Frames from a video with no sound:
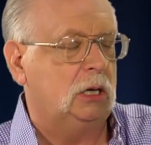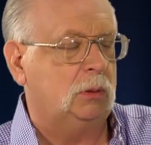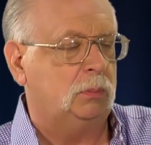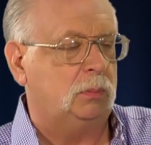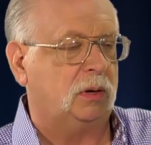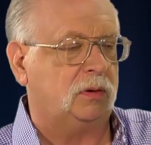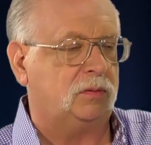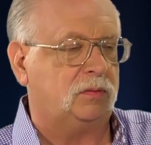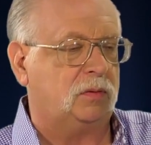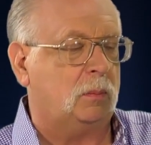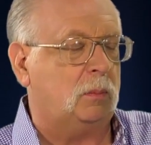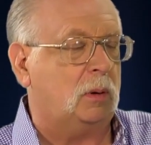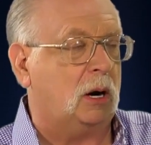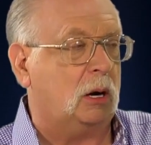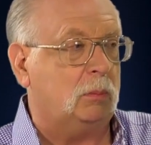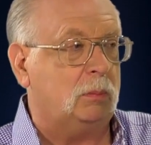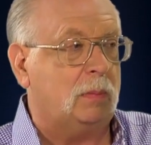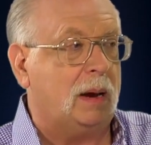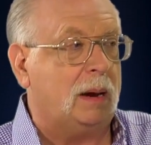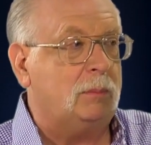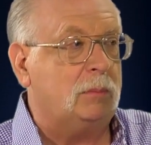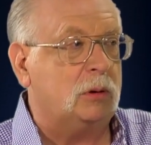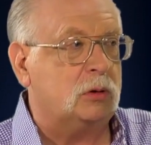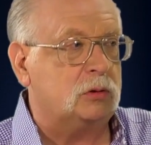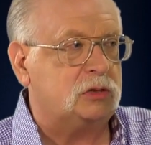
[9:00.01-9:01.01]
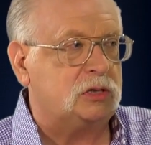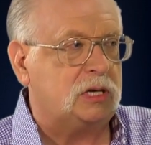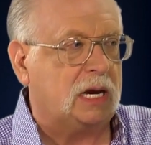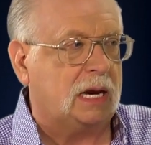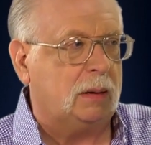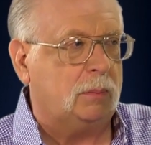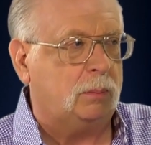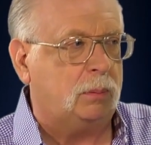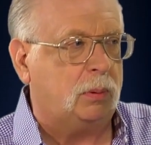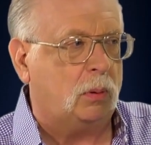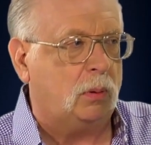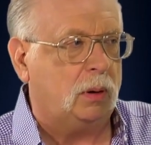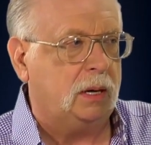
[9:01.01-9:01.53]
But from our member
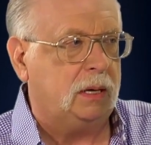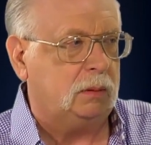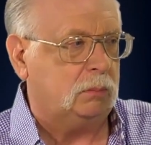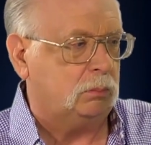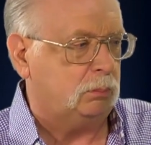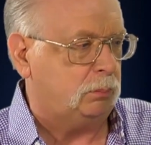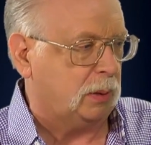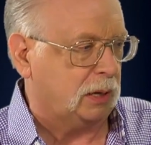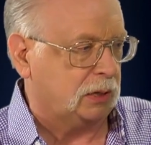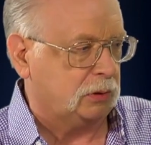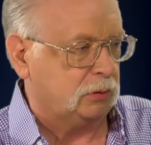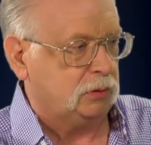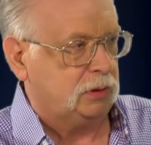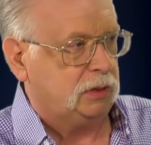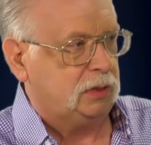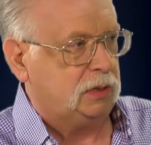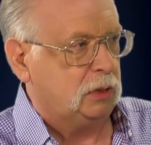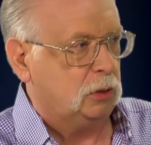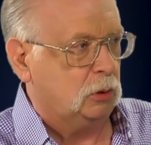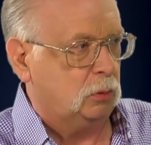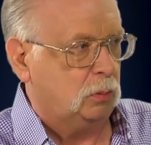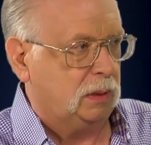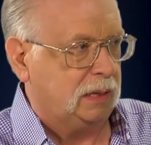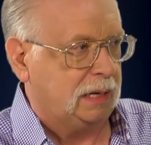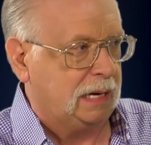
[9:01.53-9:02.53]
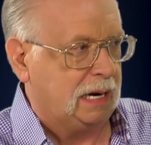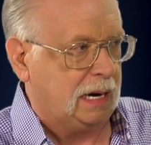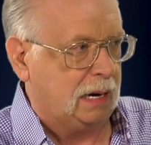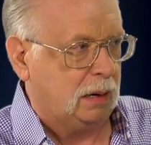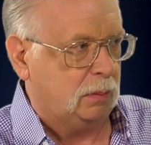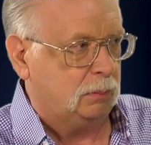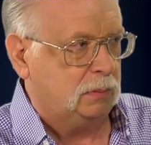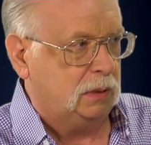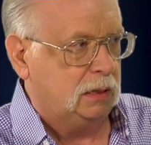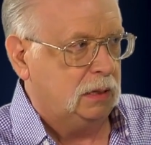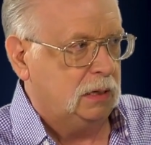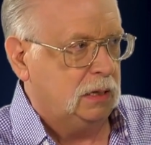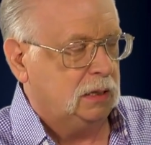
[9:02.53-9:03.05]
standpoint, better to deal with
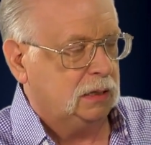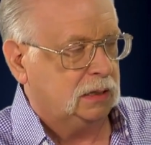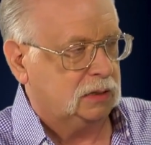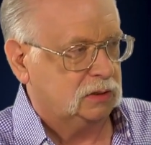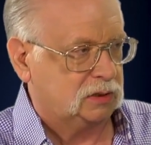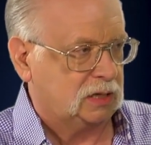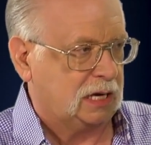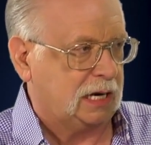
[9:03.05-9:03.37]
them because